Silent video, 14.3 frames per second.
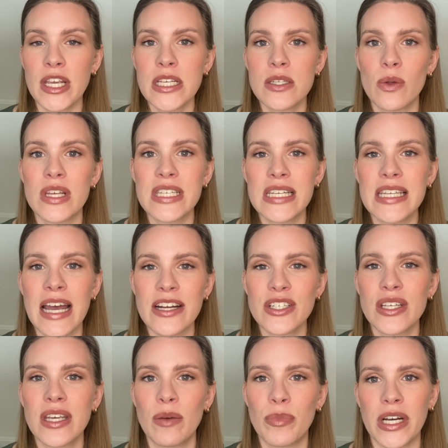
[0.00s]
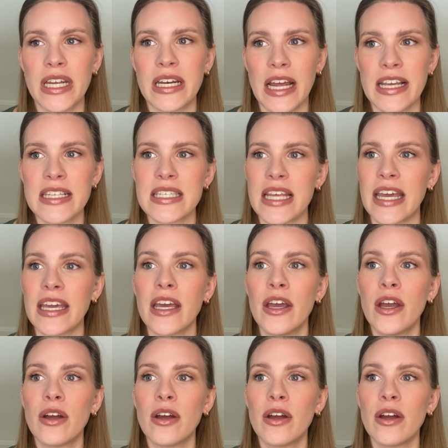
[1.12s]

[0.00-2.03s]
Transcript: So this is actually a pretty nice like